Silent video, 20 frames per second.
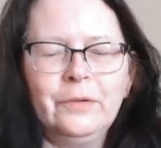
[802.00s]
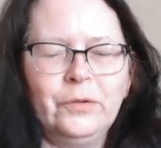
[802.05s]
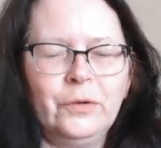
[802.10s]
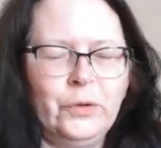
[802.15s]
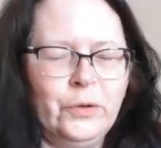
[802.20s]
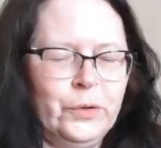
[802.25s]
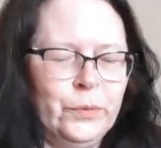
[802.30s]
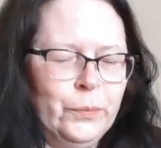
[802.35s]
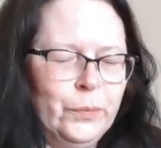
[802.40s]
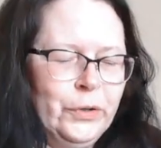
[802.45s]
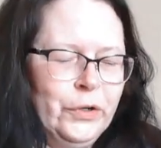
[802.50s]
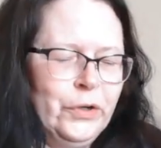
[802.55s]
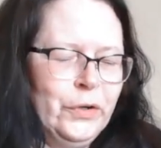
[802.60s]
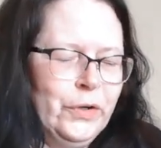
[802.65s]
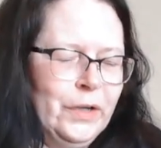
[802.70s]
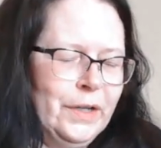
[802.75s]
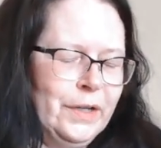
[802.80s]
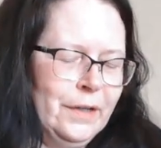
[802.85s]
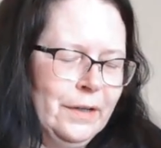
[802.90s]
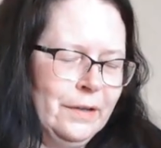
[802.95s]
So you, when
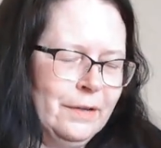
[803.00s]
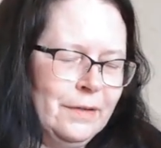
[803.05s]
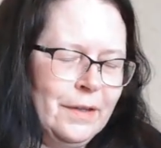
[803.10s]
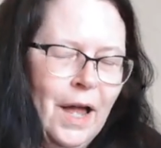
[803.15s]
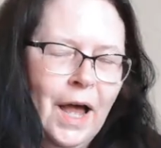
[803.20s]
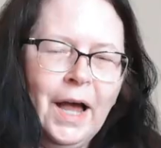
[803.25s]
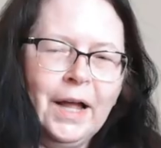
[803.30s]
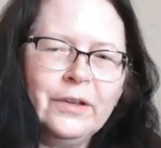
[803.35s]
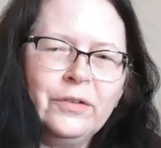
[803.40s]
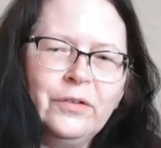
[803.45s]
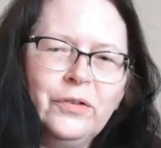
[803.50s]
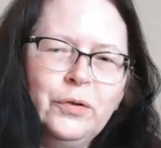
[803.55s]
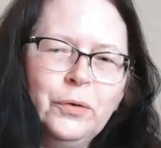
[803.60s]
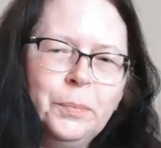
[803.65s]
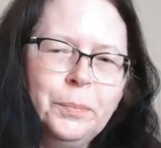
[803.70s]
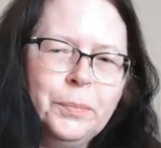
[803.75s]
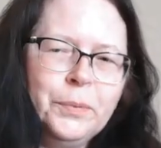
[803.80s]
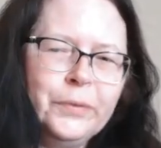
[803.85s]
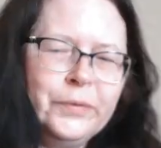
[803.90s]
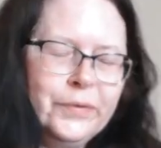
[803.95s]
you're eating hot
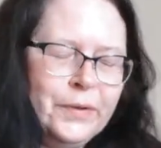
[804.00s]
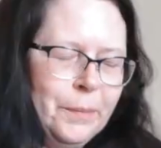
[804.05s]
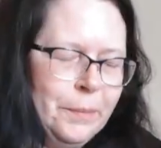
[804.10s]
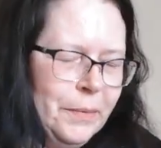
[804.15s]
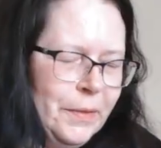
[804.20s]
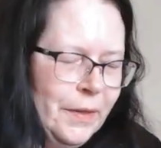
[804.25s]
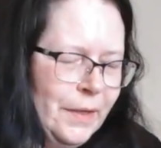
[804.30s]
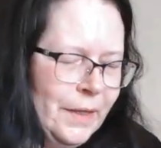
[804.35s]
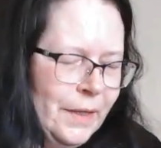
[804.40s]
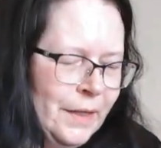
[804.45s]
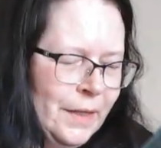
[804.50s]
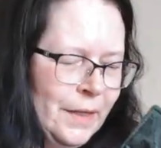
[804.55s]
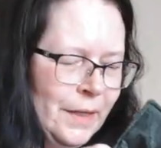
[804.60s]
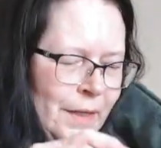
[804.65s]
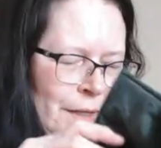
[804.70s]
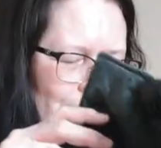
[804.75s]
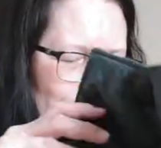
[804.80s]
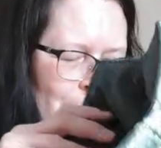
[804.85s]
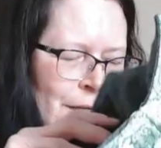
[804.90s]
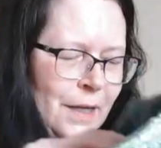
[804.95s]
soup or something,
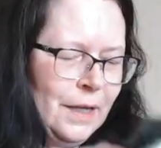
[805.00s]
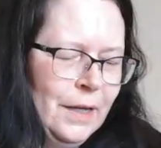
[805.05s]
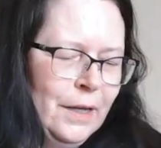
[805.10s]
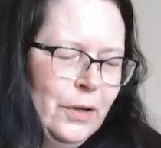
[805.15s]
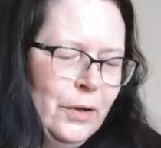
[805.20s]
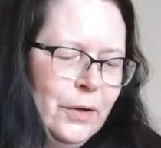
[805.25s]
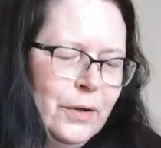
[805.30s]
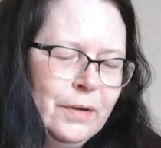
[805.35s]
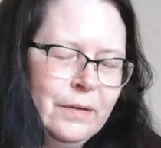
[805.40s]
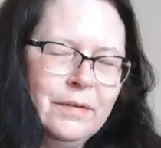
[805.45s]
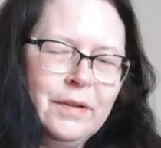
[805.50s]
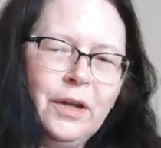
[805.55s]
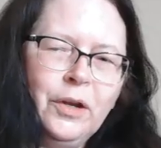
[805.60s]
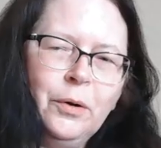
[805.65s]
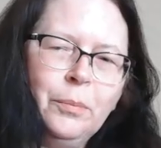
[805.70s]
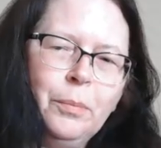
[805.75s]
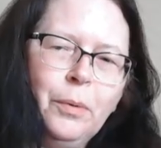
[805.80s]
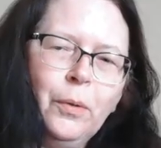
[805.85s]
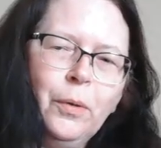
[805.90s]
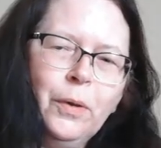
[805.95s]
you can set
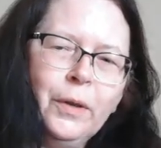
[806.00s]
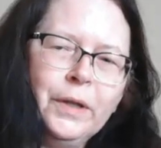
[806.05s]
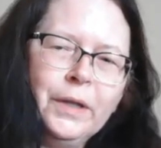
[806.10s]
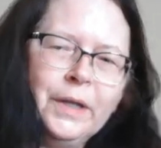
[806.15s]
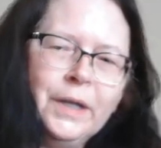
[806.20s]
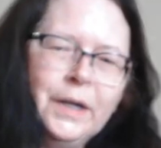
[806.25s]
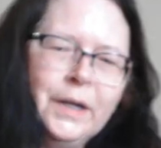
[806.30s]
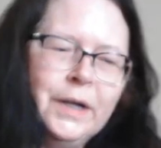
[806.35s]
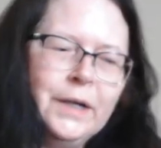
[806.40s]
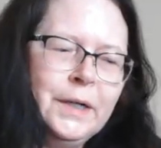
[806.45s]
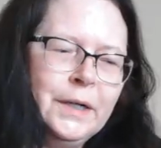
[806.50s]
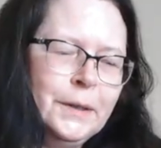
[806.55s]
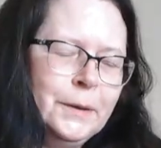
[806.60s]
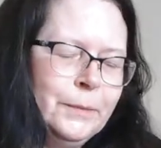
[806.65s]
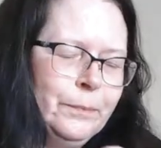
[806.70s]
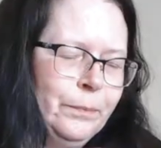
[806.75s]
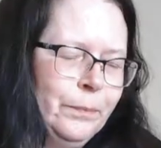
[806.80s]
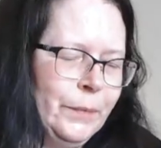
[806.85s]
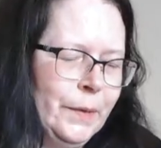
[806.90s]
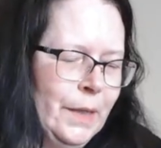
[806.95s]
your bowl in here
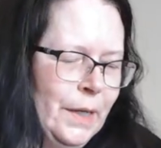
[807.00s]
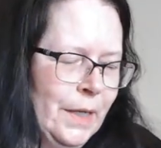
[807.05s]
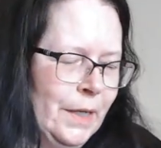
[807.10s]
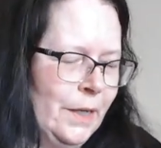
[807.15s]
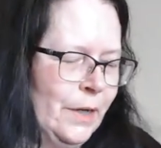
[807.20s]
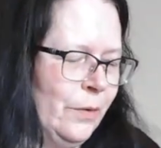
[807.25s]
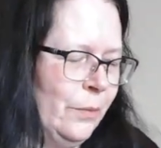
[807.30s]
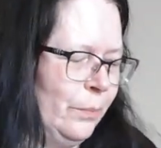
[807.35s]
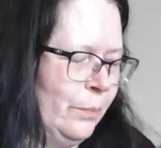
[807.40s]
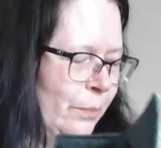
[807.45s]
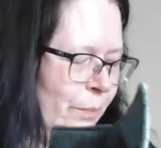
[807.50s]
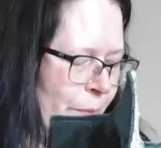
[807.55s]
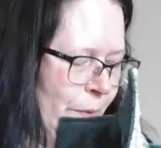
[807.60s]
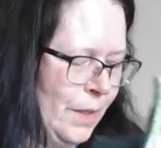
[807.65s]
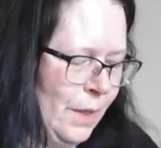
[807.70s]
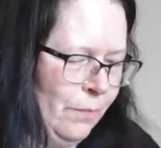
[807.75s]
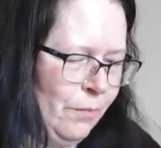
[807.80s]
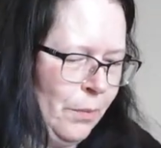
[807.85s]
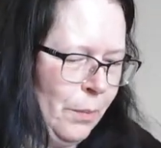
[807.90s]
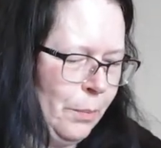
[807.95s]
and it
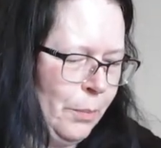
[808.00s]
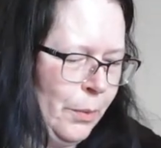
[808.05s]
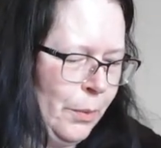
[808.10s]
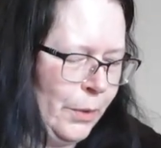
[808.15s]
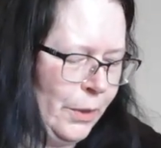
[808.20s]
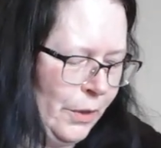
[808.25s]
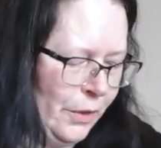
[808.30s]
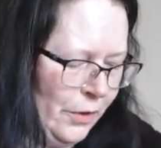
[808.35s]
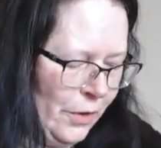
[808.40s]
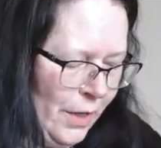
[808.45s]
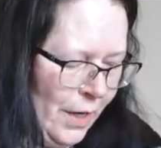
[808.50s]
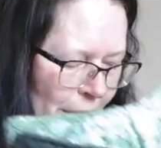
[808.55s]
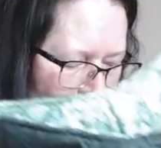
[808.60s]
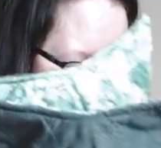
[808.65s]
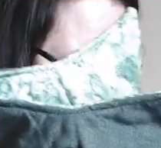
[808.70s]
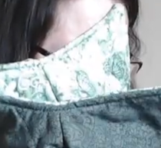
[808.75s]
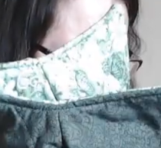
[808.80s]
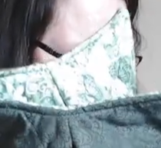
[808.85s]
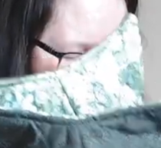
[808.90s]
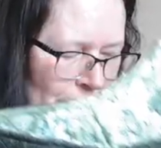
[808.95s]
keep from burning your
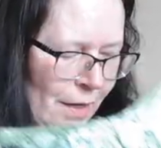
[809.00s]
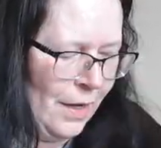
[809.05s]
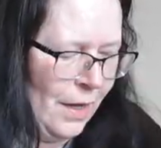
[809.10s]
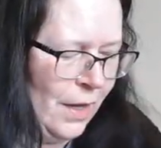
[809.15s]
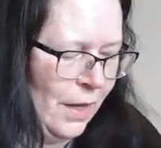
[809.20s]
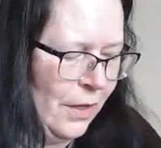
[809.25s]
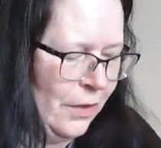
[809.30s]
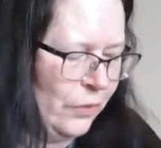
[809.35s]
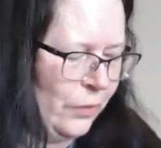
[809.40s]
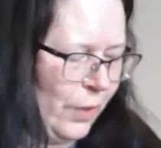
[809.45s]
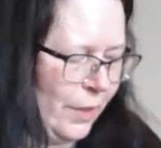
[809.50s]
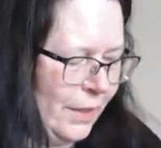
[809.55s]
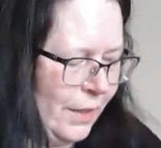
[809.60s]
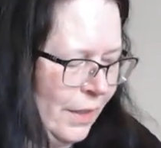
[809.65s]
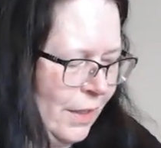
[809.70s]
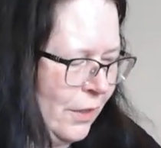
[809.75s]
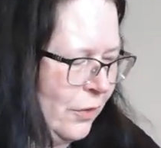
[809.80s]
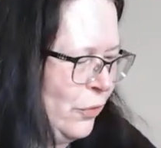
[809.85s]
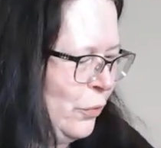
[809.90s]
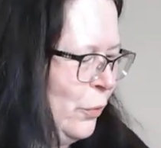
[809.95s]
hands. So I
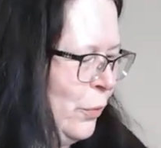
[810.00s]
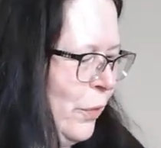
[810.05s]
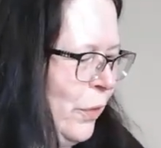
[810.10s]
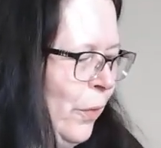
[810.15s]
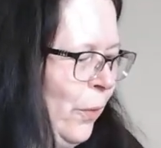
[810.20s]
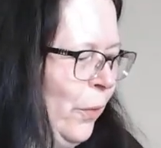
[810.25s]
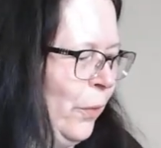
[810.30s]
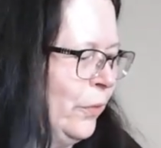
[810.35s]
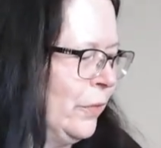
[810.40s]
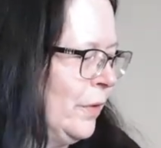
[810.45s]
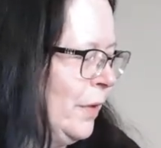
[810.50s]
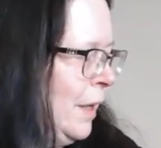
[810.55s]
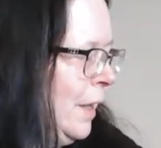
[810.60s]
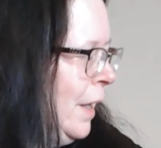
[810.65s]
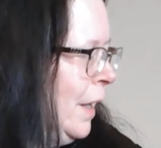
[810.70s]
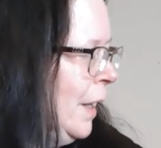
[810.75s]
did get two of those.